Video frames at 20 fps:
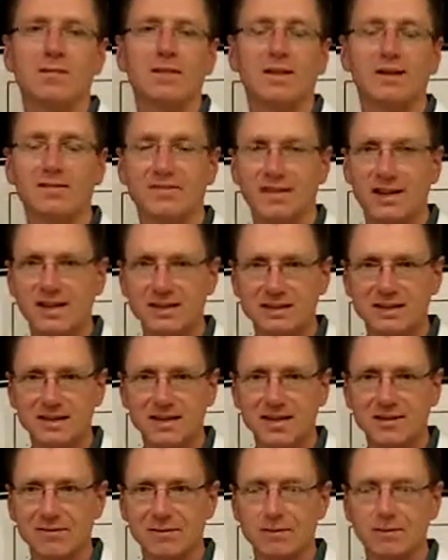if that is
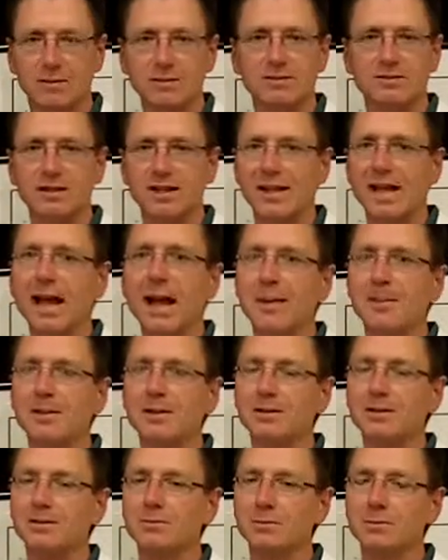
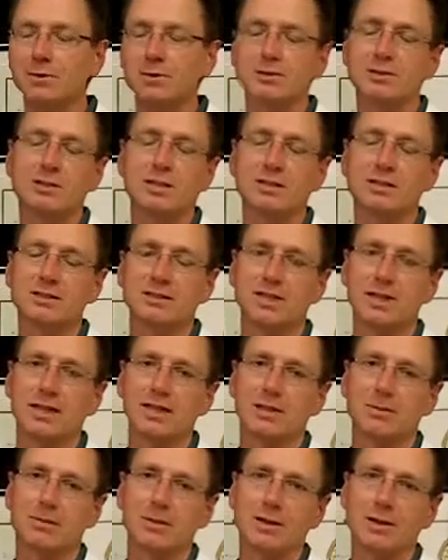happening, then we know it's not
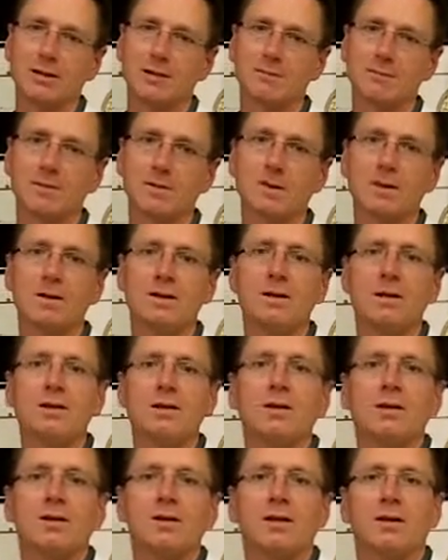sciatic pain.
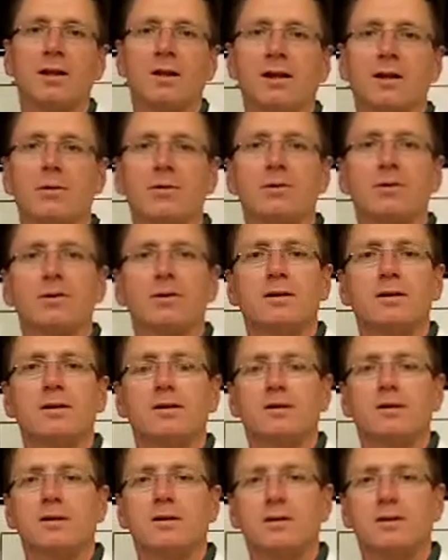Now,
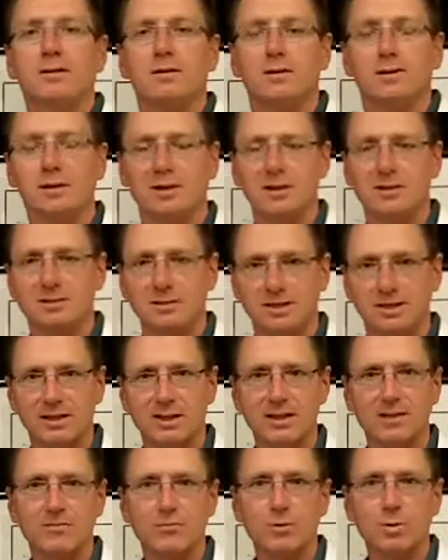again,
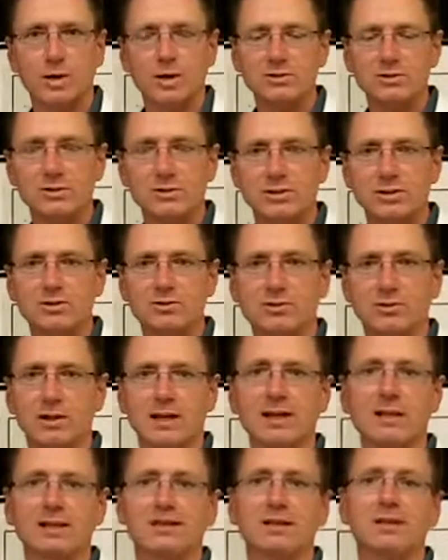today if you're watching this, you're
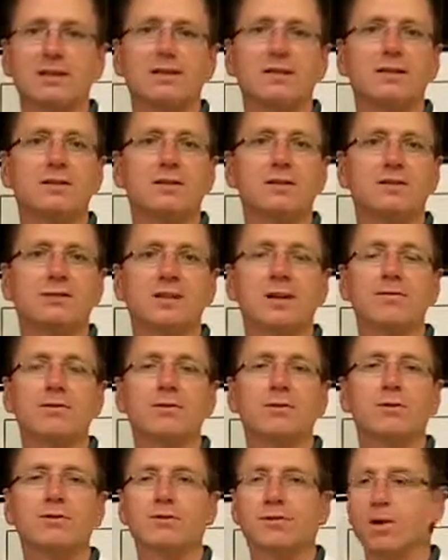likely either
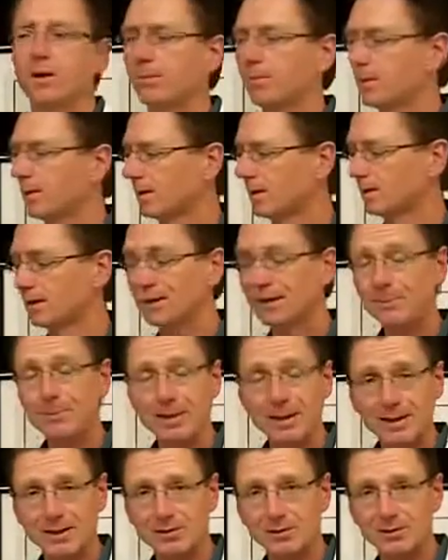suffering from leg
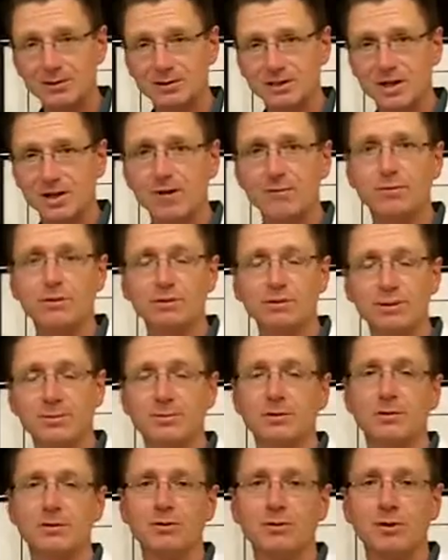pain yourself or
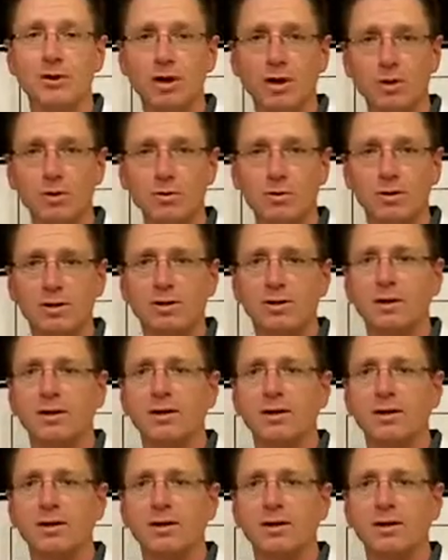somebody you know.